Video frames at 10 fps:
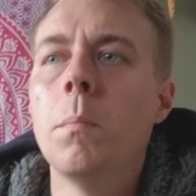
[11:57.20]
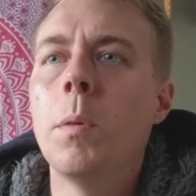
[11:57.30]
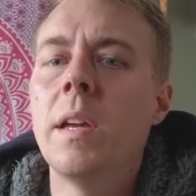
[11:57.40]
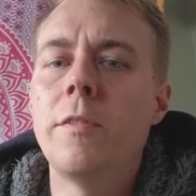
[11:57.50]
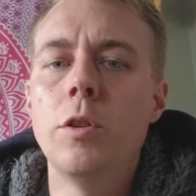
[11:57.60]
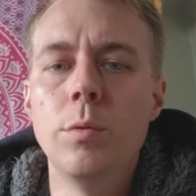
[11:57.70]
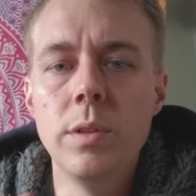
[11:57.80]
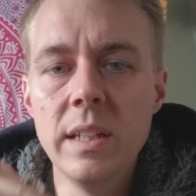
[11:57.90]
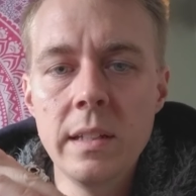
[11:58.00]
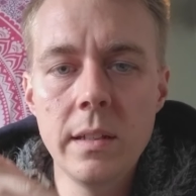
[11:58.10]
but if you
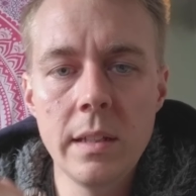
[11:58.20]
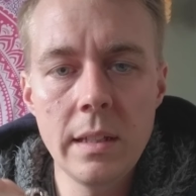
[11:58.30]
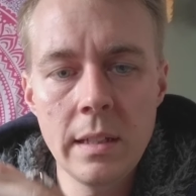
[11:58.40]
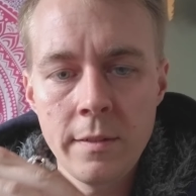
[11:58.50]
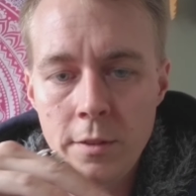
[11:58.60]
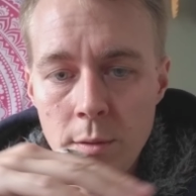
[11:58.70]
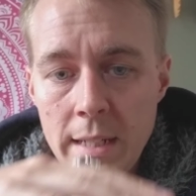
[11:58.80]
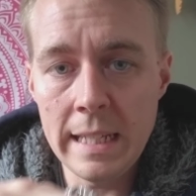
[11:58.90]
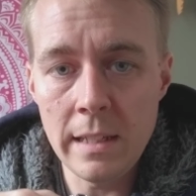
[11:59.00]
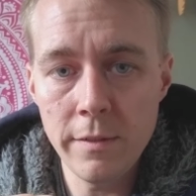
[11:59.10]
if you
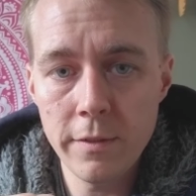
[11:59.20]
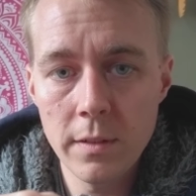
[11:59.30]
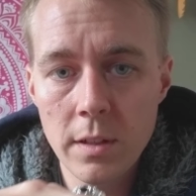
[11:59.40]
leave